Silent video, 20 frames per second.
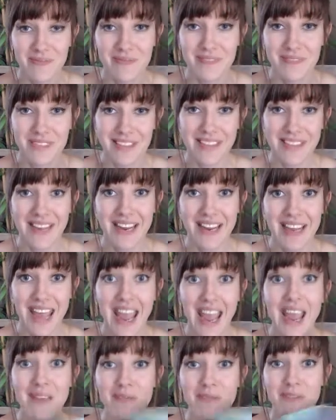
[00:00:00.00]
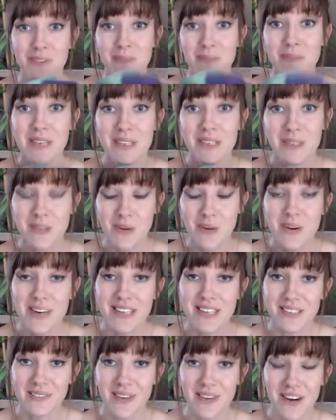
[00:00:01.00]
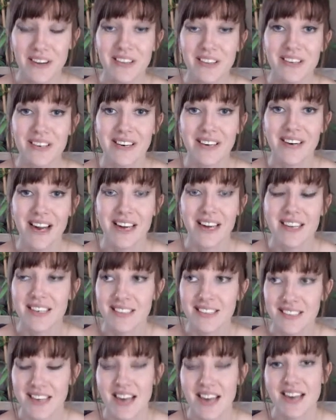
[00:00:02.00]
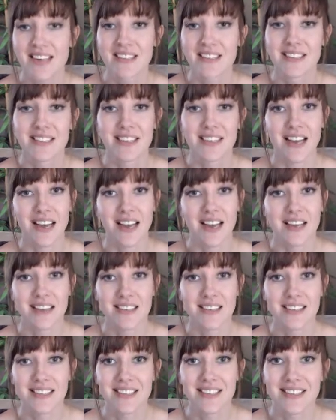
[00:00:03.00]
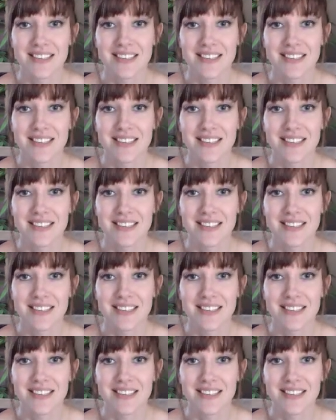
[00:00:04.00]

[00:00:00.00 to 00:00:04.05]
They came from these stories of Arthur and his knights and